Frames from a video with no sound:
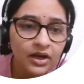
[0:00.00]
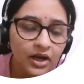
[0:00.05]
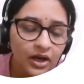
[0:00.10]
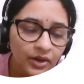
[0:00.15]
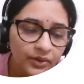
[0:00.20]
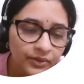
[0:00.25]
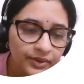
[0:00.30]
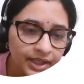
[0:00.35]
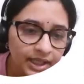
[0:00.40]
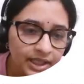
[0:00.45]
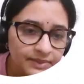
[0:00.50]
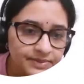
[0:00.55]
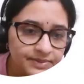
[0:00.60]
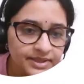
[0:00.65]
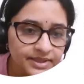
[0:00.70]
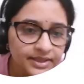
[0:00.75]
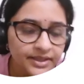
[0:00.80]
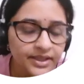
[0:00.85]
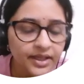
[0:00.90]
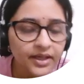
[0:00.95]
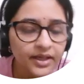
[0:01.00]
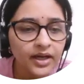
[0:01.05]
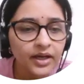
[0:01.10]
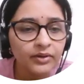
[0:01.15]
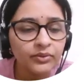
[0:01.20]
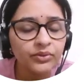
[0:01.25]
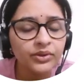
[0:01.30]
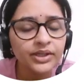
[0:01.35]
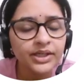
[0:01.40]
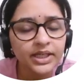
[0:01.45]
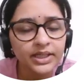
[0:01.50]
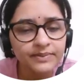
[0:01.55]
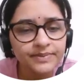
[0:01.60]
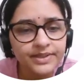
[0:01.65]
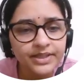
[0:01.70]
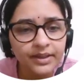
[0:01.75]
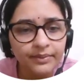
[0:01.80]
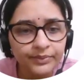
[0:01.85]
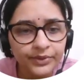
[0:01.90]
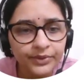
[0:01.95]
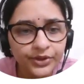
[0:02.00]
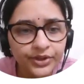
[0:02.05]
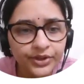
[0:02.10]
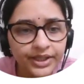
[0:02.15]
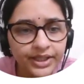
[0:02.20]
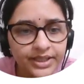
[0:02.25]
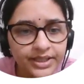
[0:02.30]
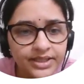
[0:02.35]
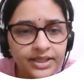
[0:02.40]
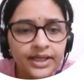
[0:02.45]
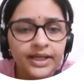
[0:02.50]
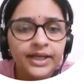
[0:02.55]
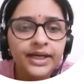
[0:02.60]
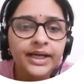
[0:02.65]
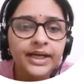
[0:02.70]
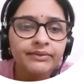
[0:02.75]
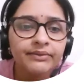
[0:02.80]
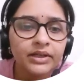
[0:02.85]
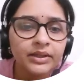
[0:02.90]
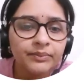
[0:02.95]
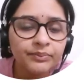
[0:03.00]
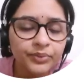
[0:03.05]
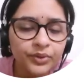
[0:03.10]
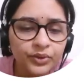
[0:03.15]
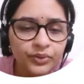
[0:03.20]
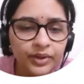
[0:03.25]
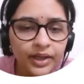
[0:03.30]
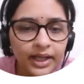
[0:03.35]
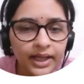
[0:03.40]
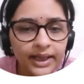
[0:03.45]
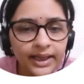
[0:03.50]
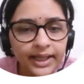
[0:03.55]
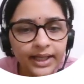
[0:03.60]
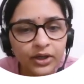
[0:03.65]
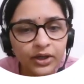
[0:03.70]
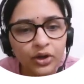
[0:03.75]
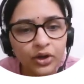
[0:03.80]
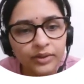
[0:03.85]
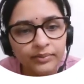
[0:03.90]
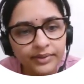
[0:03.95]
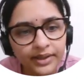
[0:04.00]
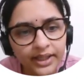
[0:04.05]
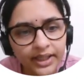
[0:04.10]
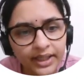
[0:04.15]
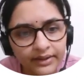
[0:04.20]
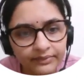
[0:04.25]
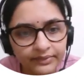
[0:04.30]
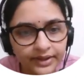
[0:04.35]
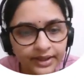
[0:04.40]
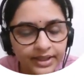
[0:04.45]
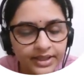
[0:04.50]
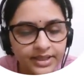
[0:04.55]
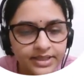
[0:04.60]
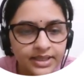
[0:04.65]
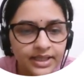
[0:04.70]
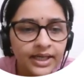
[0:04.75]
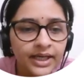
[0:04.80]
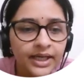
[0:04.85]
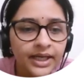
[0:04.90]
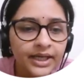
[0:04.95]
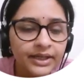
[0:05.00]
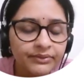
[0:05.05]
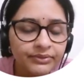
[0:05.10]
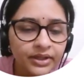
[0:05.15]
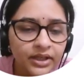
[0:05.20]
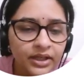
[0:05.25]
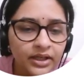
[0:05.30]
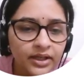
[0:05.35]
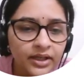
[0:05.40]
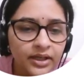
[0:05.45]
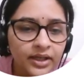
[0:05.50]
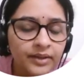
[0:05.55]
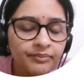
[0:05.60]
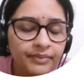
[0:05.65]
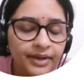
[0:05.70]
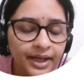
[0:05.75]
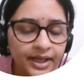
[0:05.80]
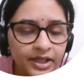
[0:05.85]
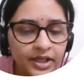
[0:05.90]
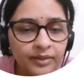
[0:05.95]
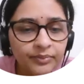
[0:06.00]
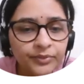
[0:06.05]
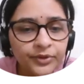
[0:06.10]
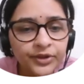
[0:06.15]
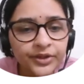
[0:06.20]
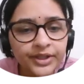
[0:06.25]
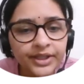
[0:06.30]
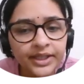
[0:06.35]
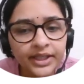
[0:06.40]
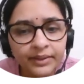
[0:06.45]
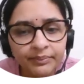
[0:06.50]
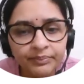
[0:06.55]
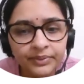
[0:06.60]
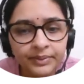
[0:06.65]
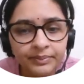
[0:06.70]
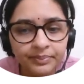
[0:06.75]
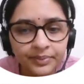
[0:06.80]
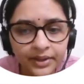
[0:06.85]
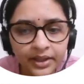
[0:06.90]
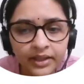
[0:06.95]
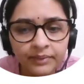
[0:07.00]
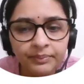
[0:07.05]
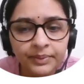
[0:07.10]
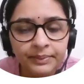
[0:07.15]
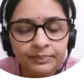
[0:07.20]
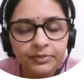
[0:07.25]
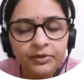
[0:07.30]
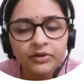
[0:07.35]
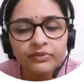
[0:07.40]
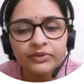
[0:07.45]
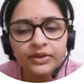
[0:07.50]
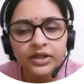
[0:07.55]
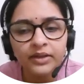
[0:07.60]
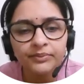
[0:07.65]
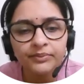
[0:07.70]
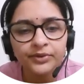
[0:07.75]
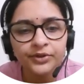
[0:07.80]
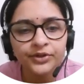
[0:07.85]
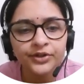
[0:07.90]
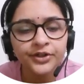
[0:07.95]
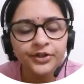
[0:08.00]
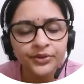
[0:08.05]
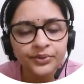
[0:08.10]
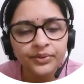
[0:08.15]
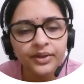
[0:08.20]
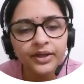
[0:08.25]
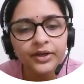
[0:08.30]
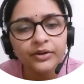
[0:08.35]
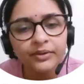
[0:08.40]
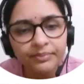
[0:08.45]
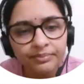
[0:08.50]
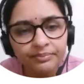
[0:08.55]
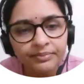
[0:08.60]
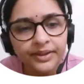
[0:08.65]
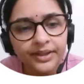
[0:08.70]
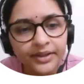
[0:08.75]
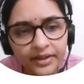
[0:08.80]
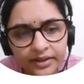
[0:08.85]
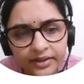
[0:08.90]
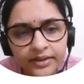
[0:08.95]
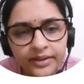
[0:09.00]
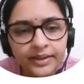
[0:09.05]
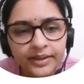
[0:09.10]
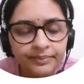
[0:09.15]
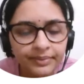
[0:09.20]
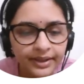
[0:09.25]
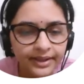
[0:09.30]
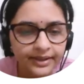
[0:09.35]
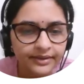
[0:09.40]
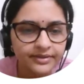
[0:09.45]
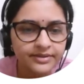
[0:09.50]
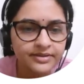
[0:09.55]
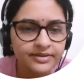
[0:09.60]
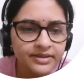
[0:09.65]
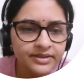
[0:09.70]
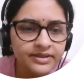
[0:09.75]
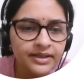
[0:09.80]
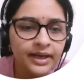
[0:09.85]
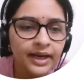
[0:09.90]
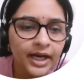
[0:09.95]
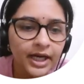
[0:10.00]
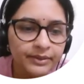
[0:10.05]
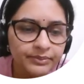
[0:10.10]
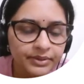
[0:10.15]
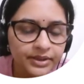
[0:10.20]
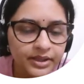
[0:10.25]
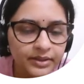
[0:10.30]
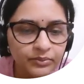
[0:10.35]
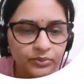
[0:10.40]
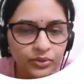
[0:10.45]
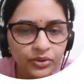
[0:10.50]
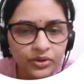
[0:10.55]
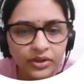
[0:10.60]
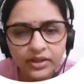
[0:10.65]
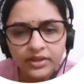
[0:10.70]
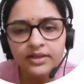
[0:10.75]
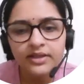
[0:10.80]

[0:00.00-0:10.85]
How it helps communities? It will improve health, economy, and awareness. It will make people of the community to adopt better practices and become more